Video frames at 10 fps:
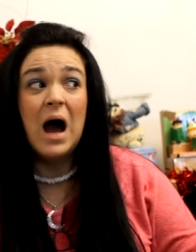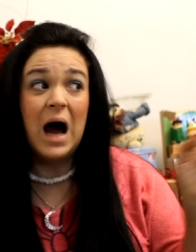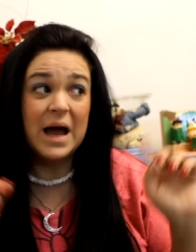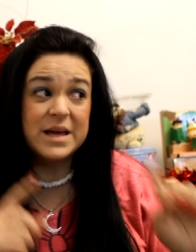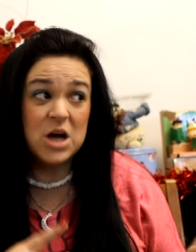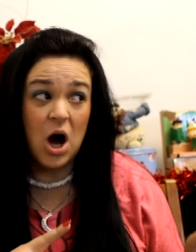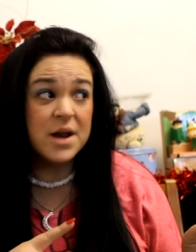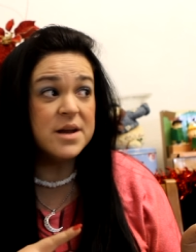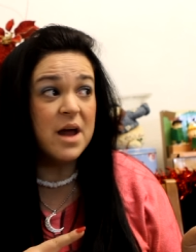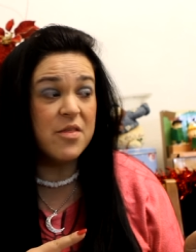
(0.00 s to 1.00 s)
I
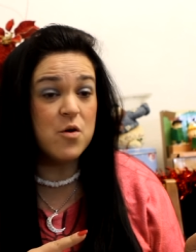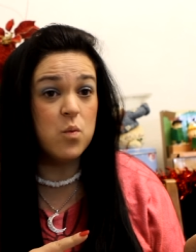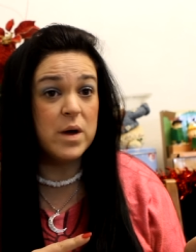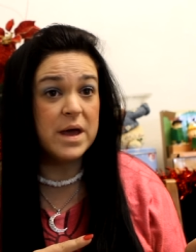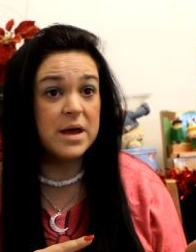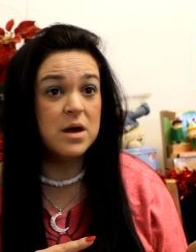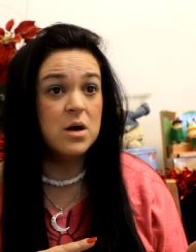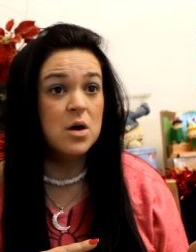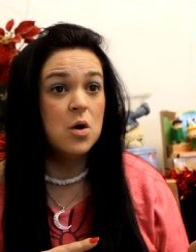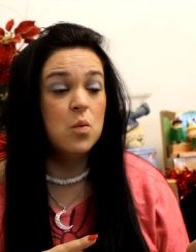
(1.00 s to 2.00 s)
got another wig,
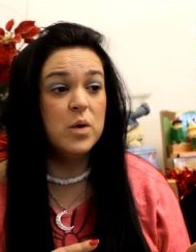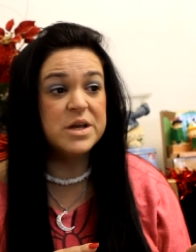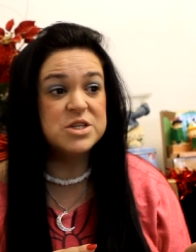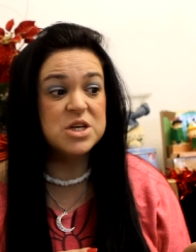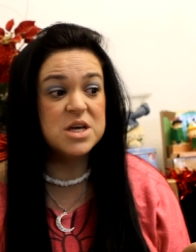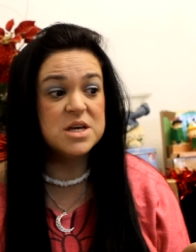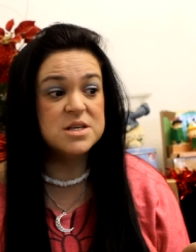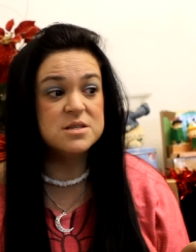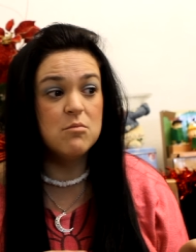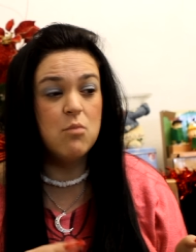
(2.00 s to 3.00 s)
which
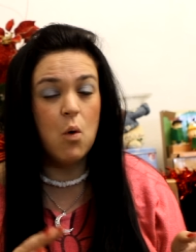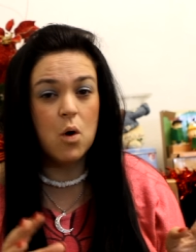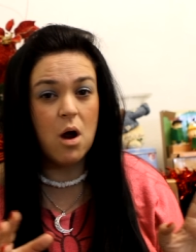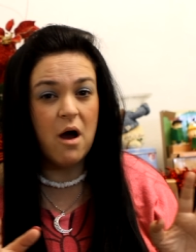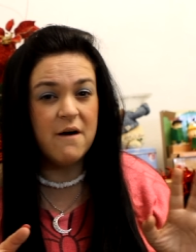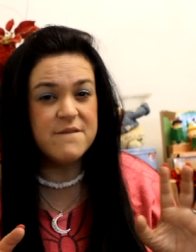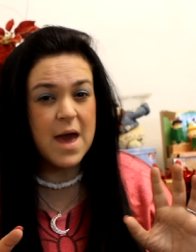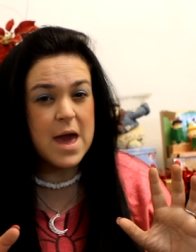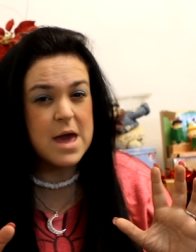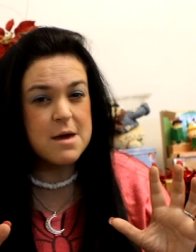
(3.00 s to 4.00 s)
is more of
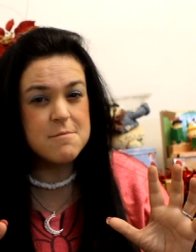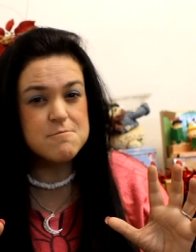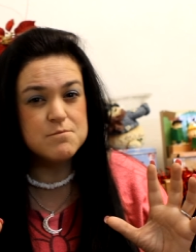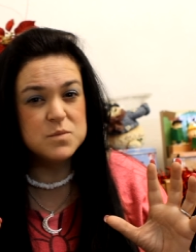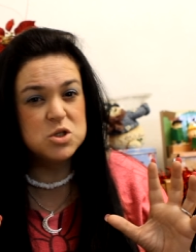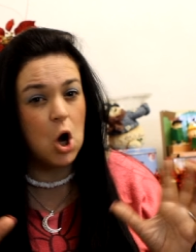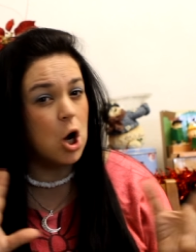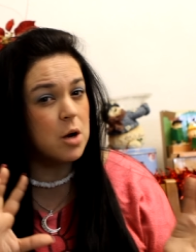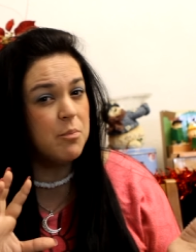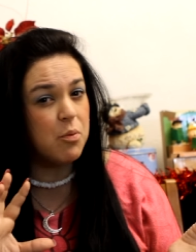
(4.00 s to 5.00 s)
a
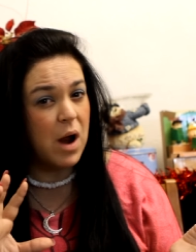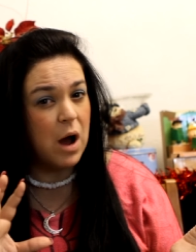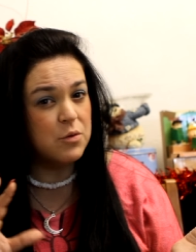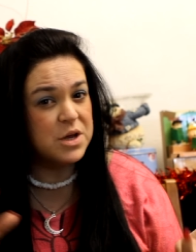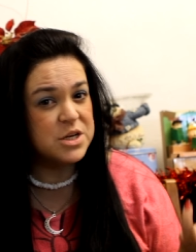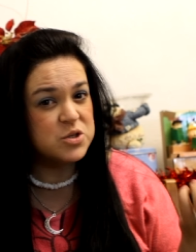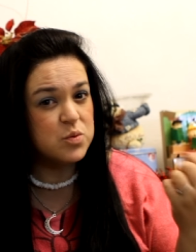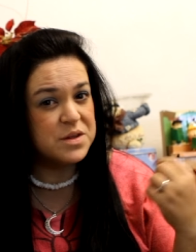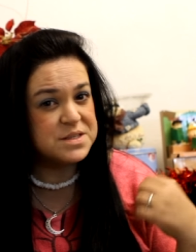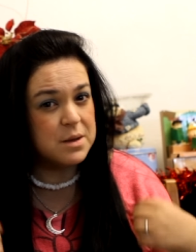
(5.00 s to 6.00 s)
dark brownish
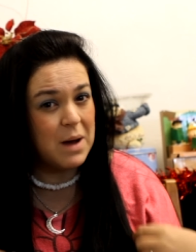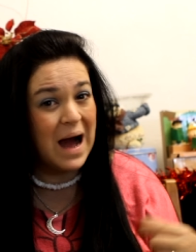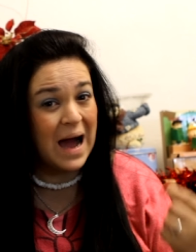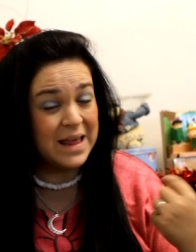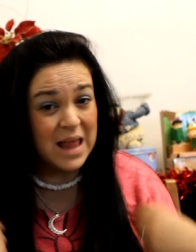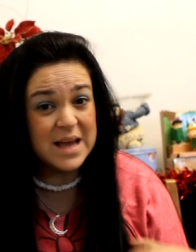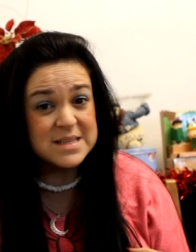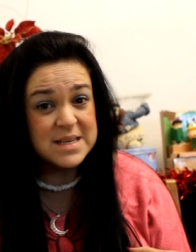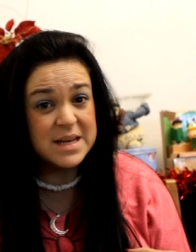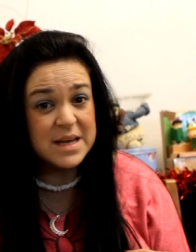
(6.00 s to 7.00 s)
with some
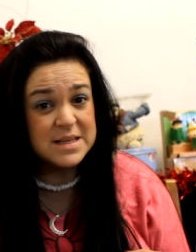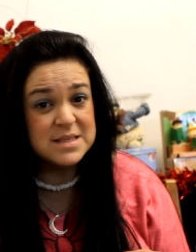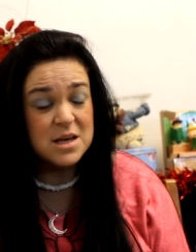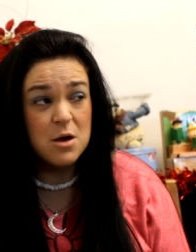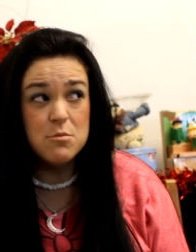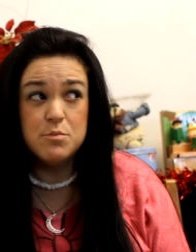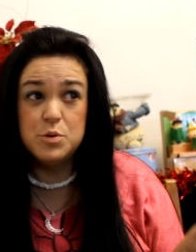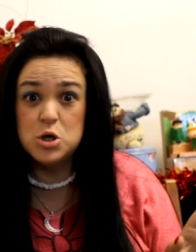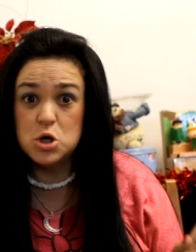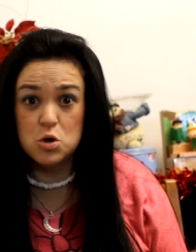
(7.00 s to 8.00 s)
highlights in it.
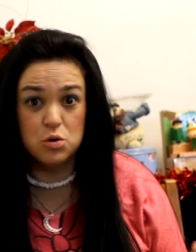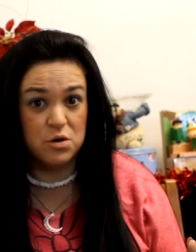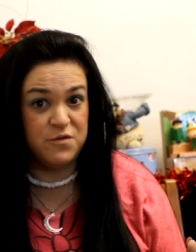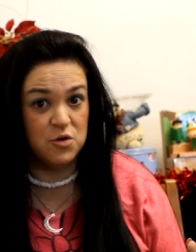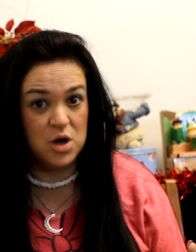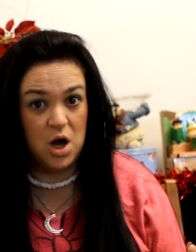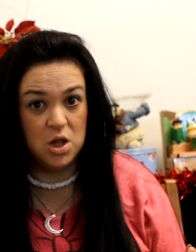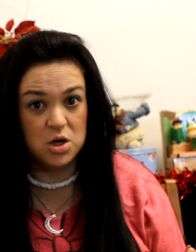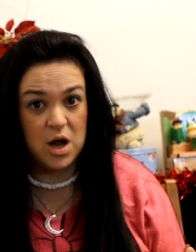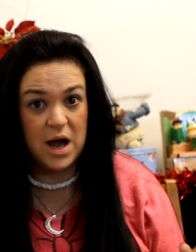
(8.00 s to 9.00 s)
Beautiful
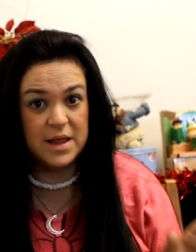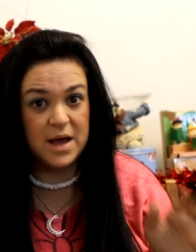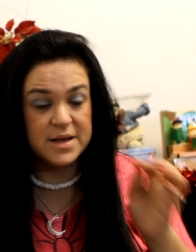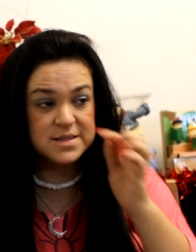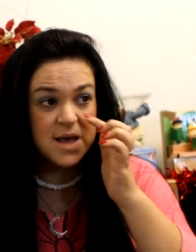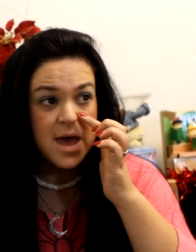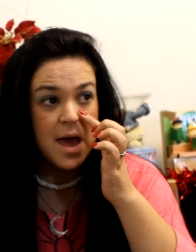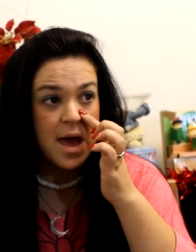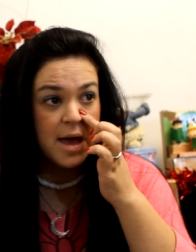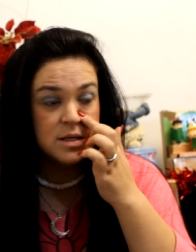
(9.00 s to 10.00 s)
color highlights.
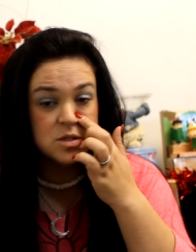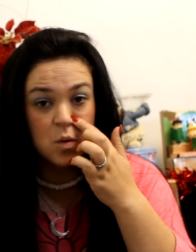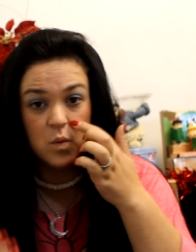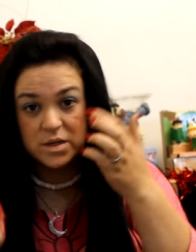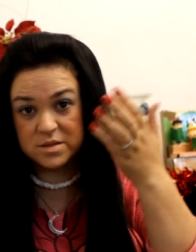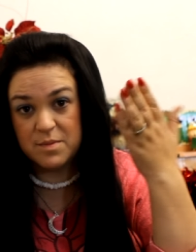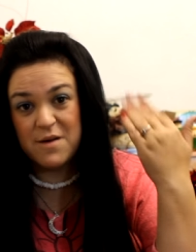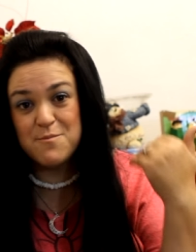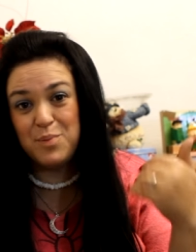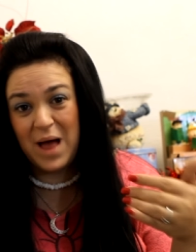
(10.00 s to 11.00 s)
And so once
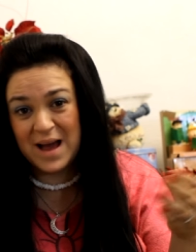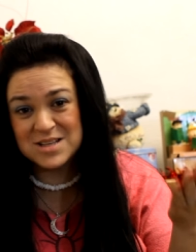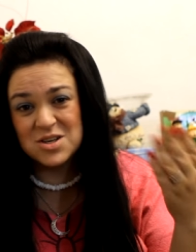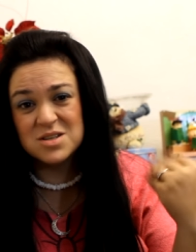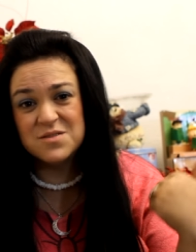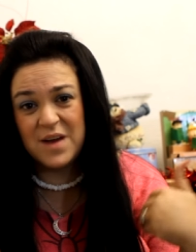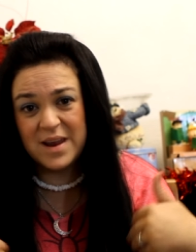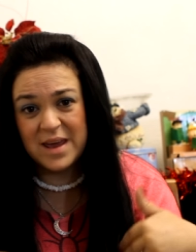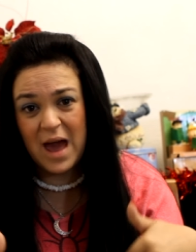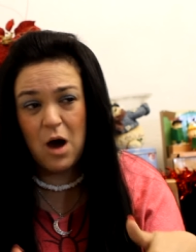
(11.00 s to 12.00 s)
my black starts
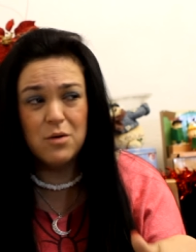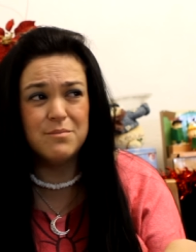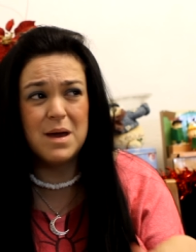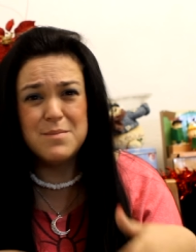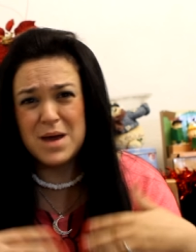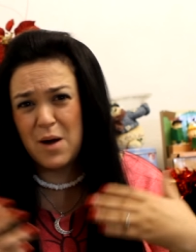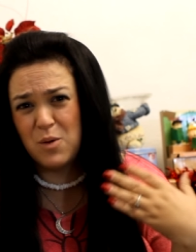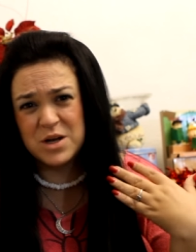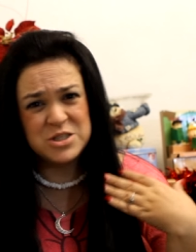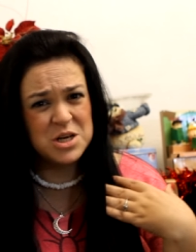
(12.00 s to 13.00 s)
fading out and maybe I
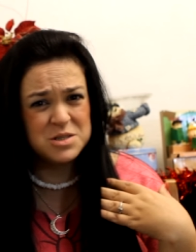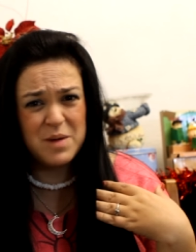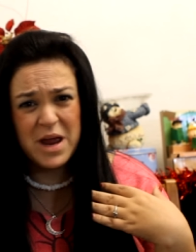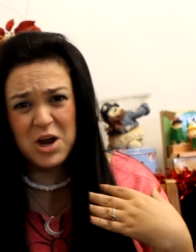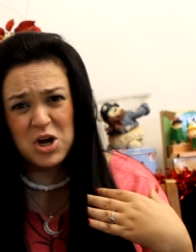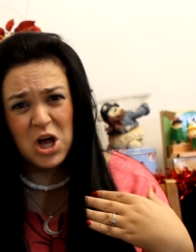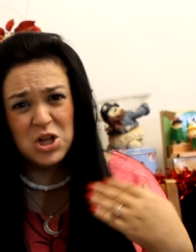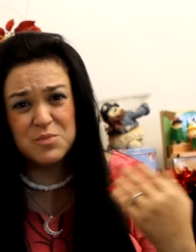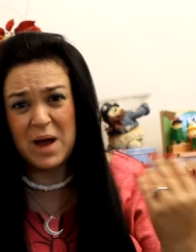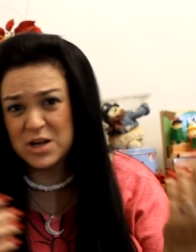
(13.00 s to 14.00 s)
wanna change my hair
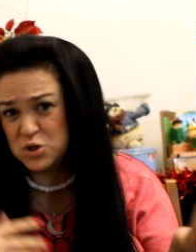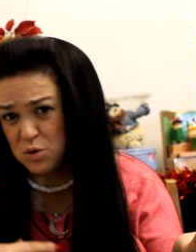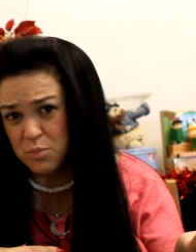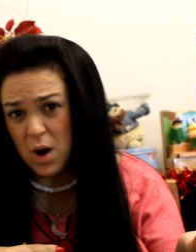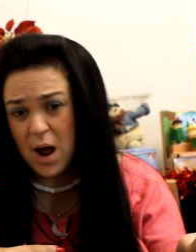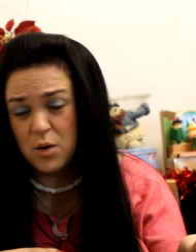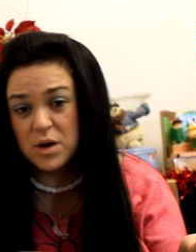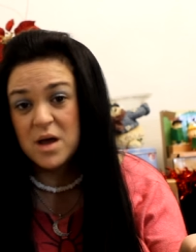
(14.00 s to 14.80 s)
color back to a brown,